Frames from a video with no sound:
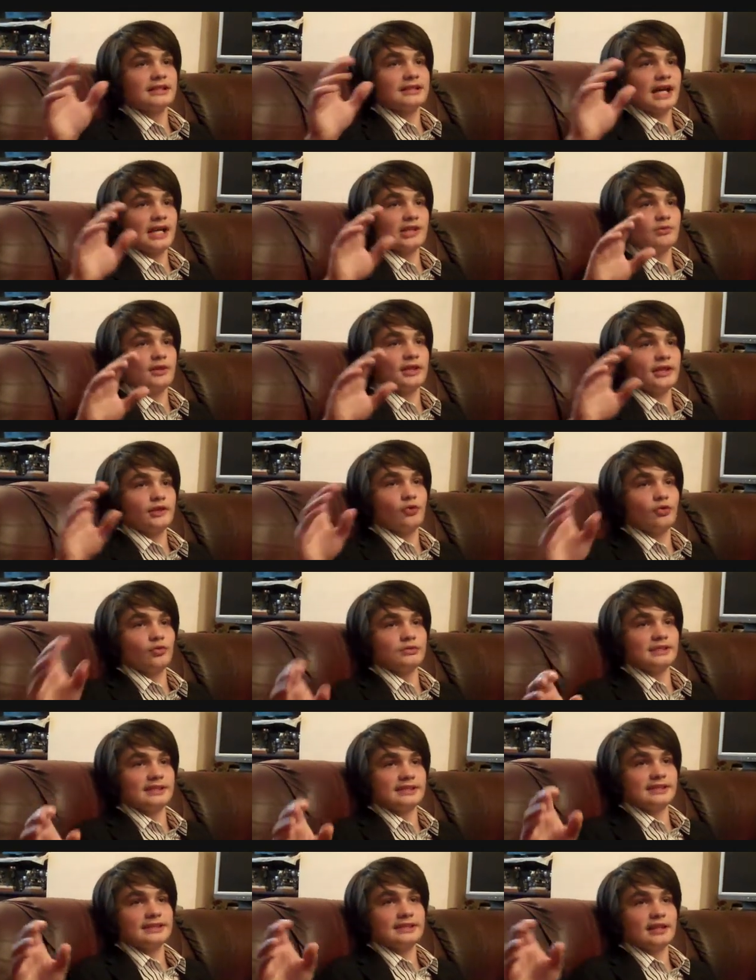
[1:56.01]
That's what it
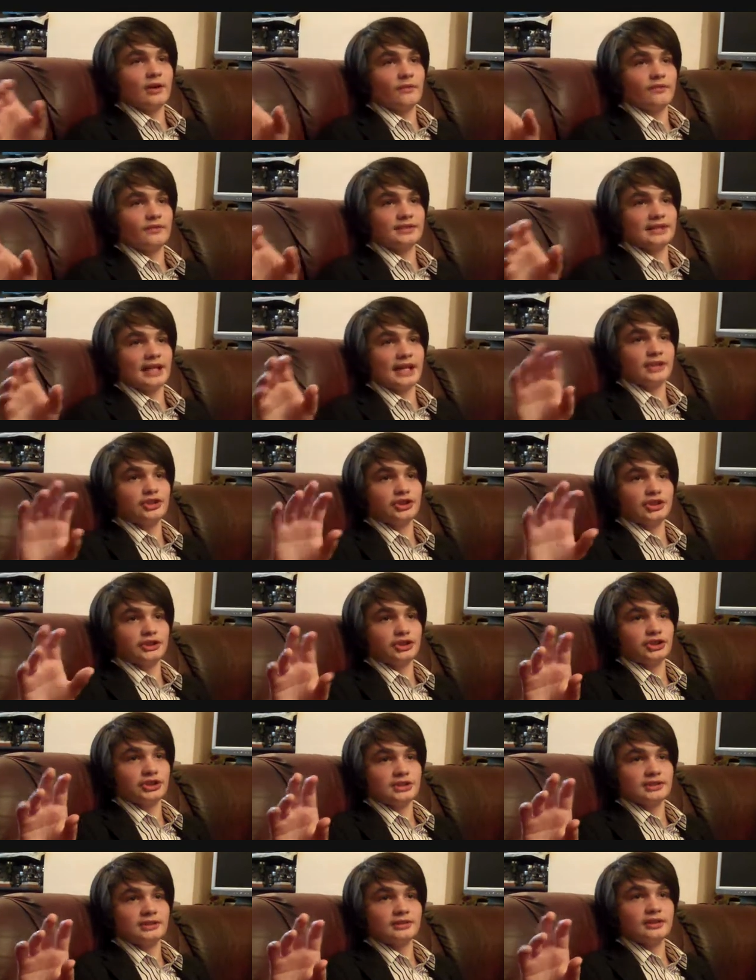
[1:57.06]
calls itself. It's actually
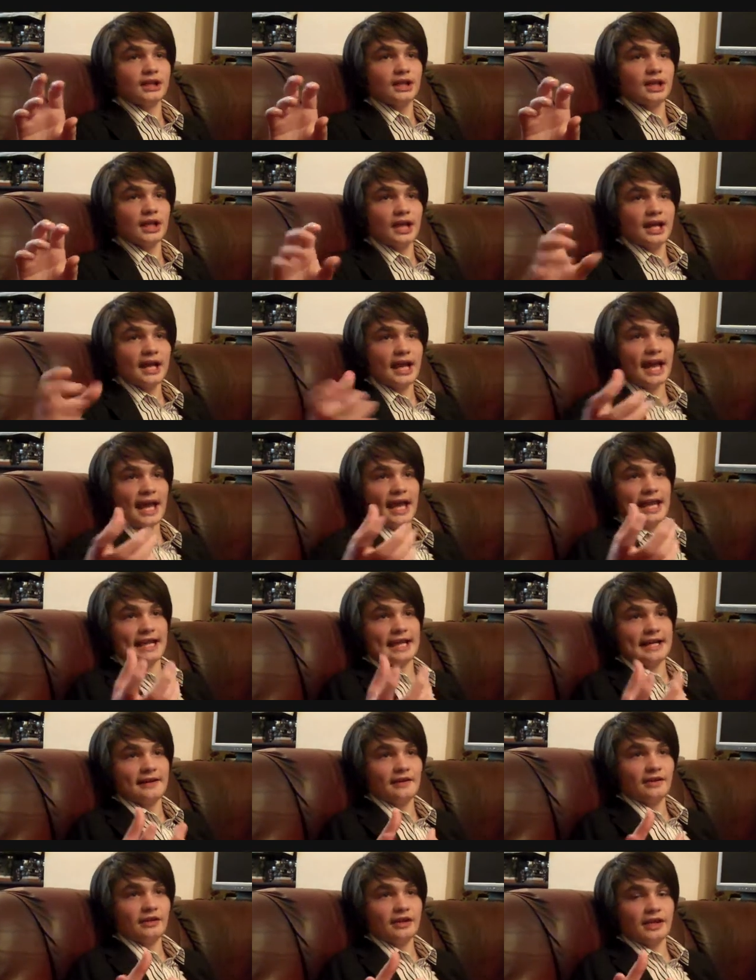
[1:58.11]
just
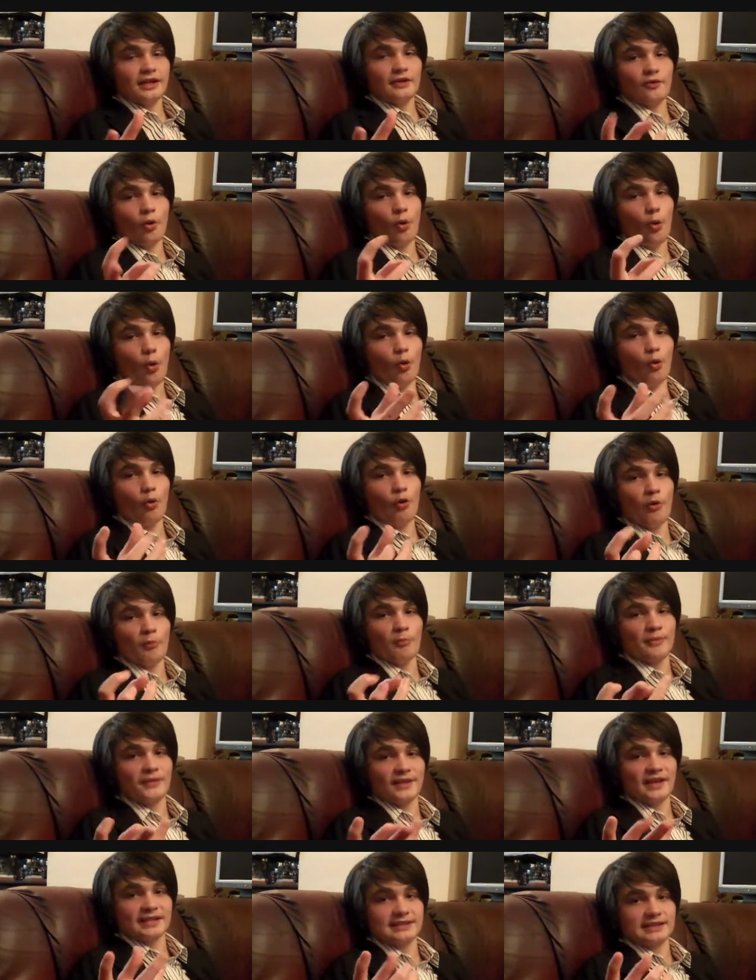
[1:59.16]
a kind of orb
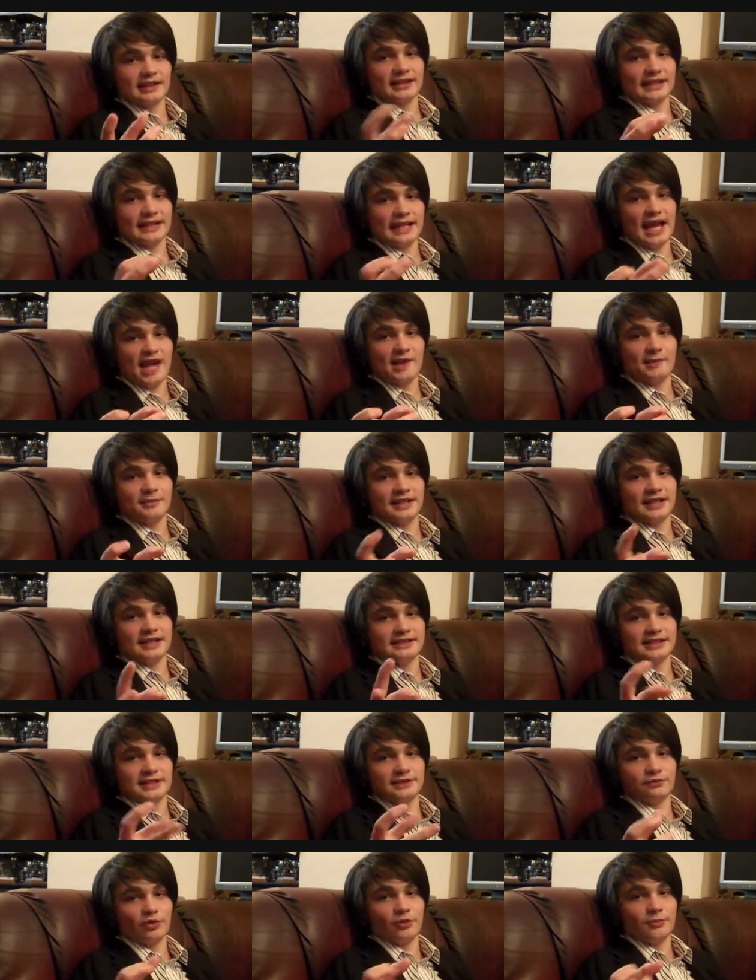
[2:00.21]
that's like
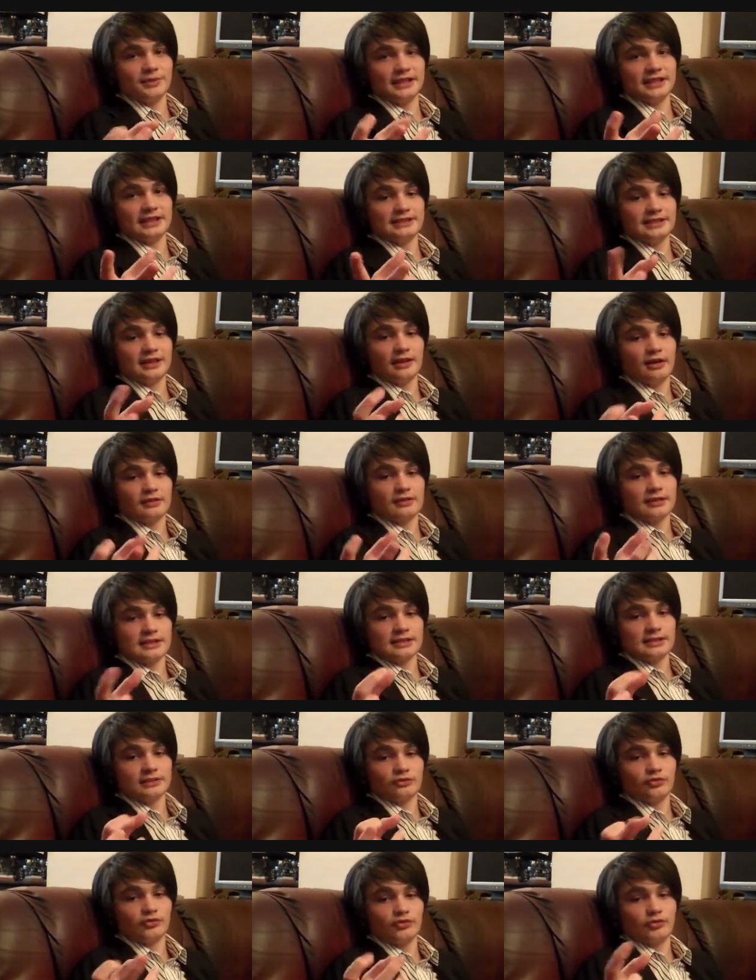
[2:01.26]
emanated from the
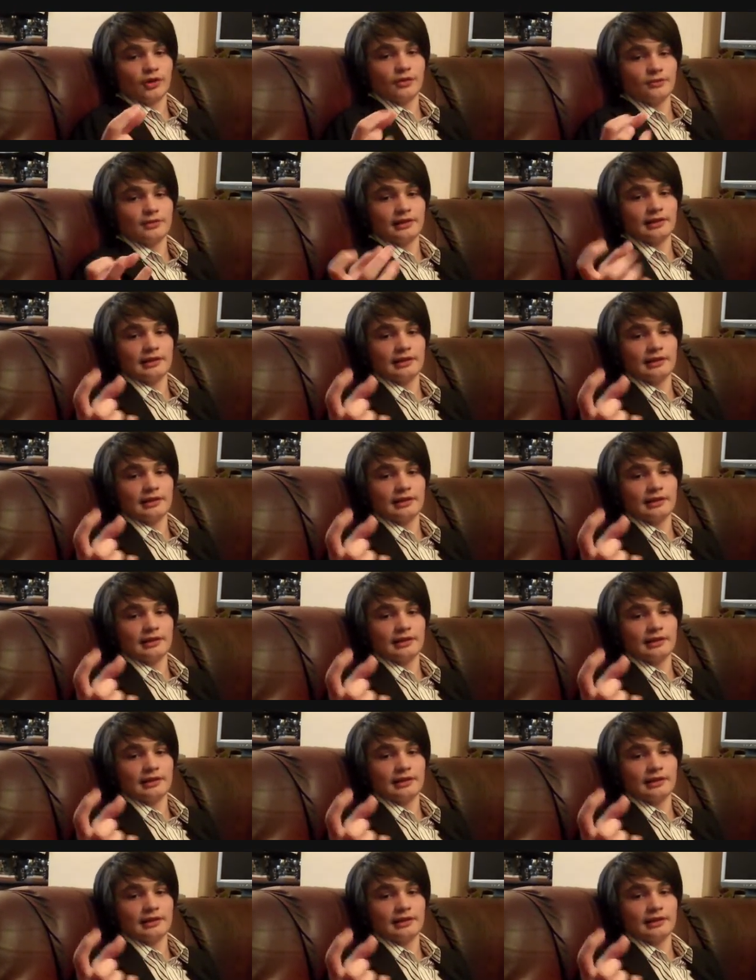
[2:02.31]
TARDIS and grown